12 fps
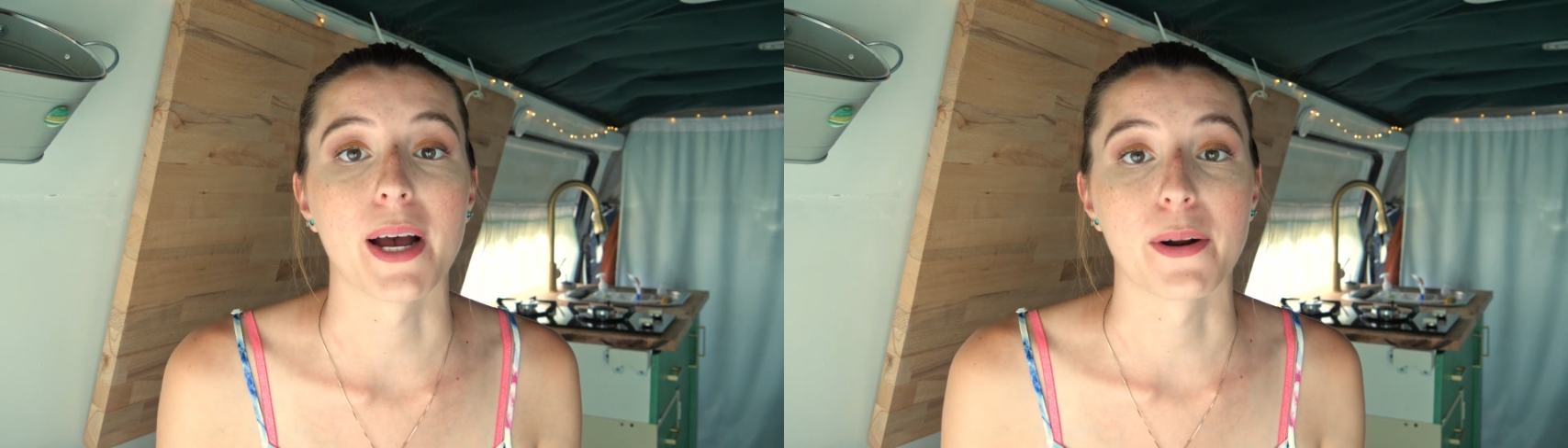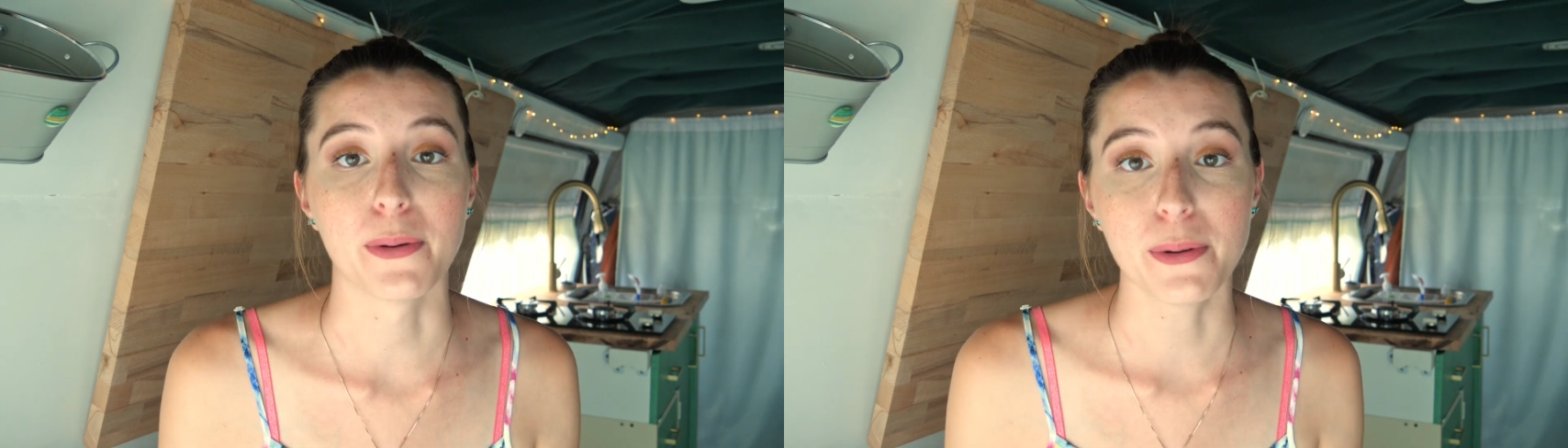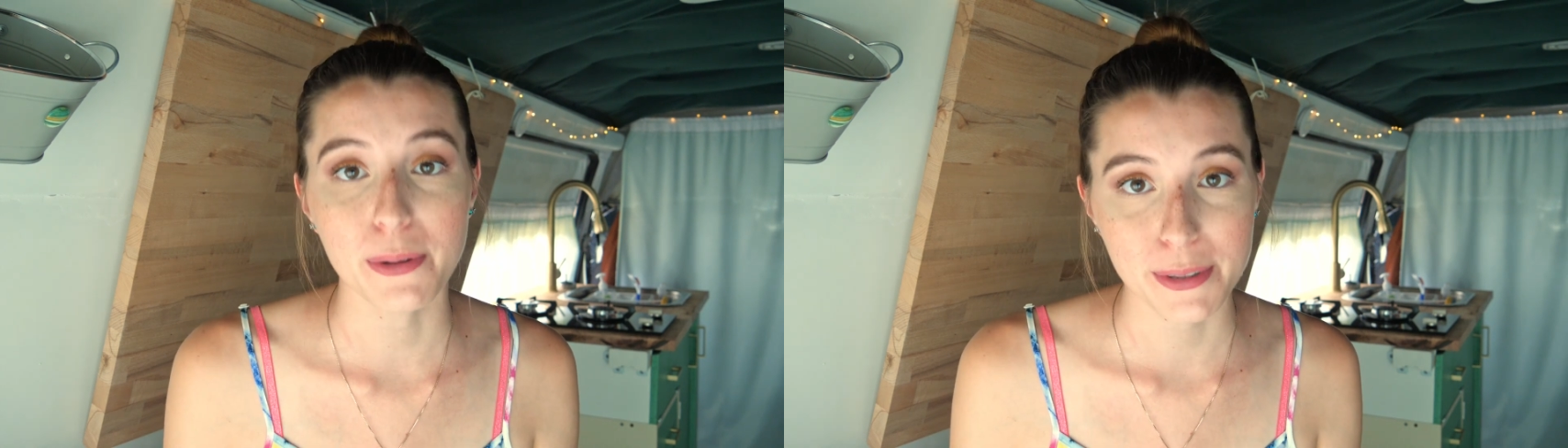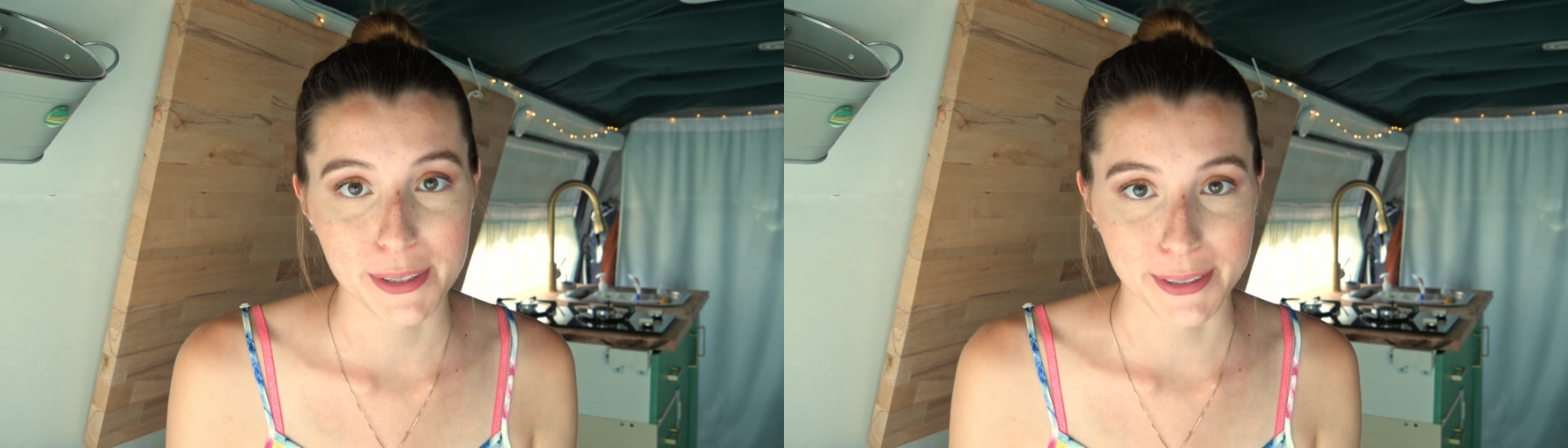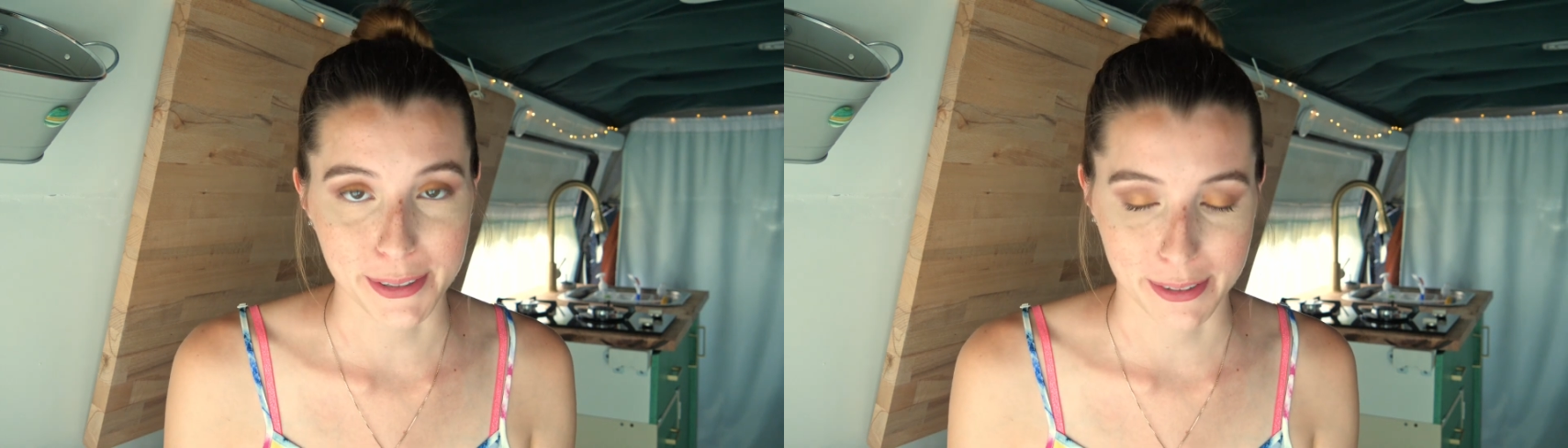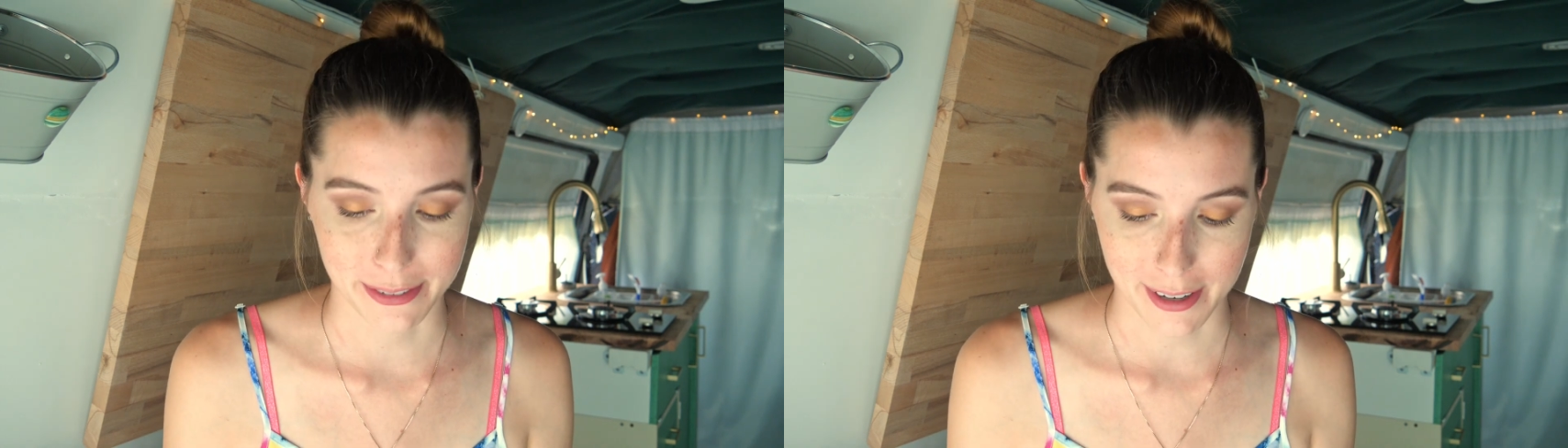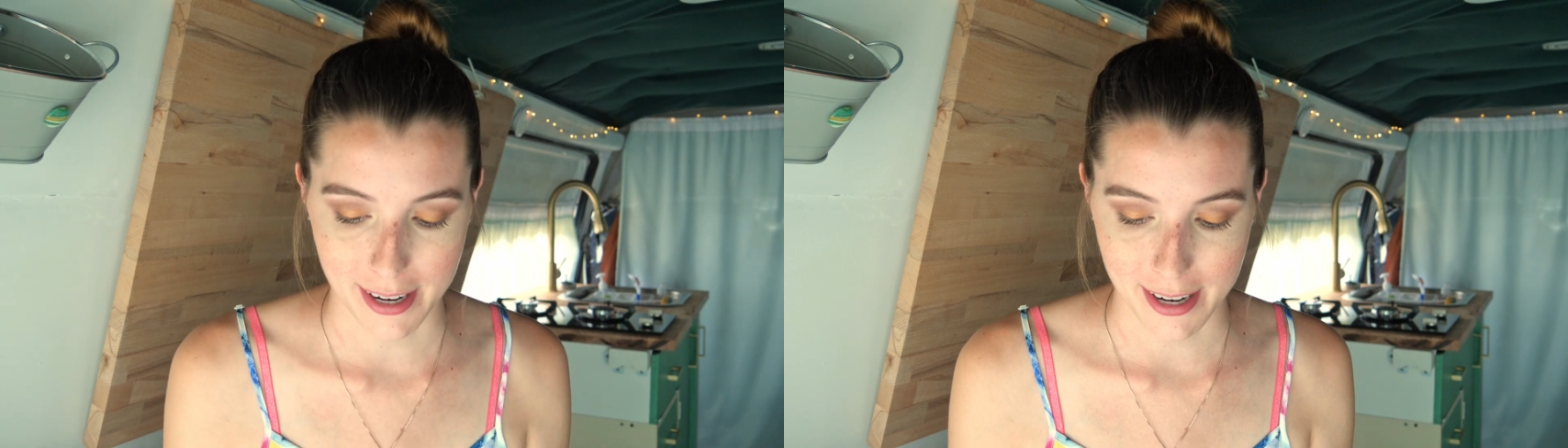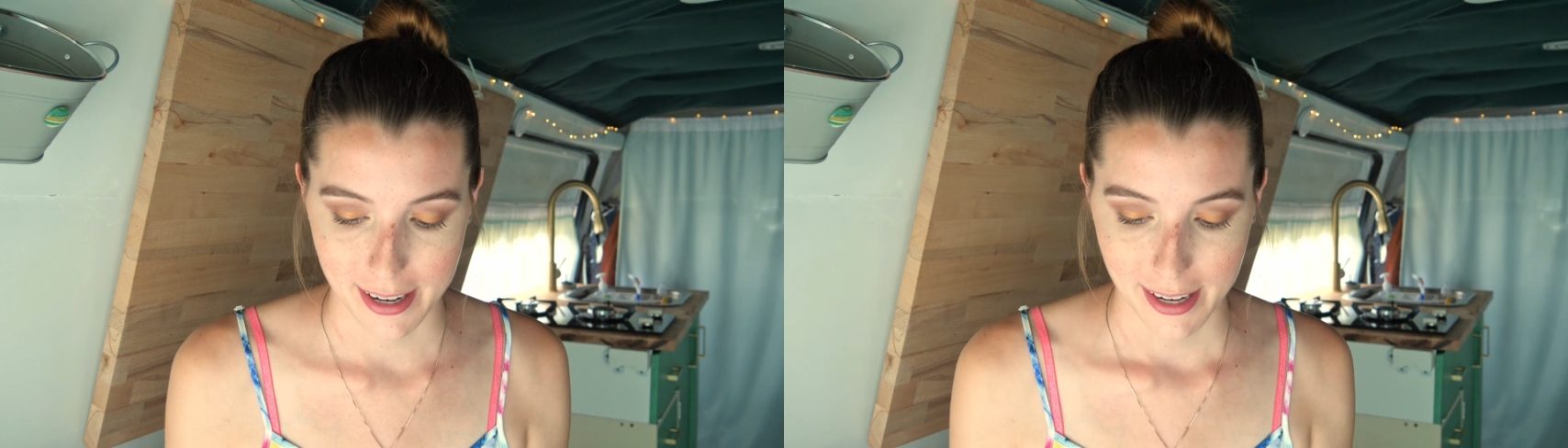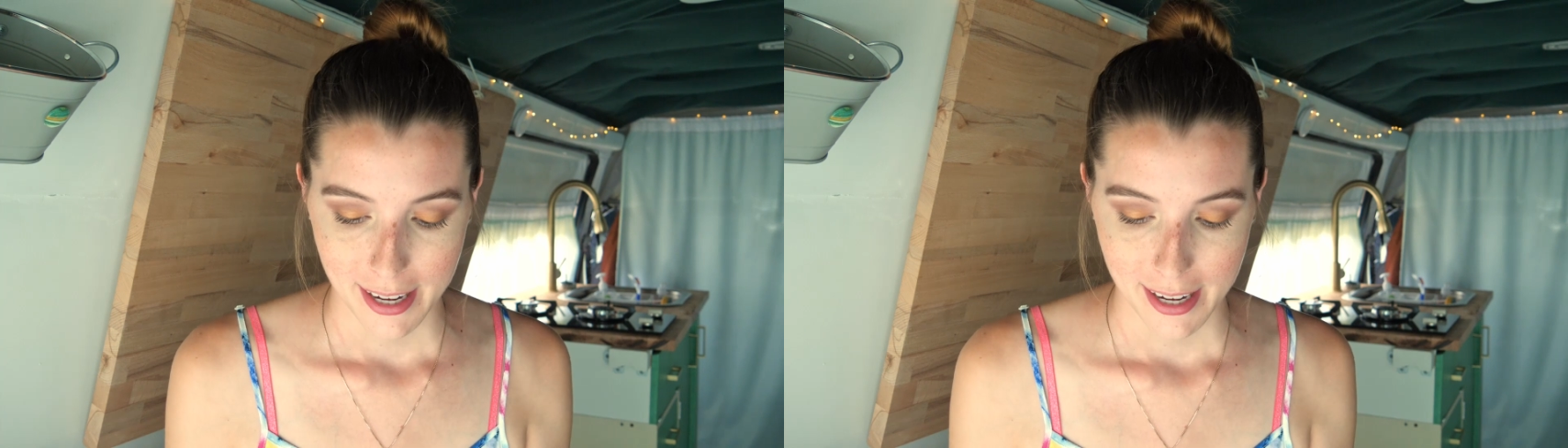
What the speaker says: at all so far.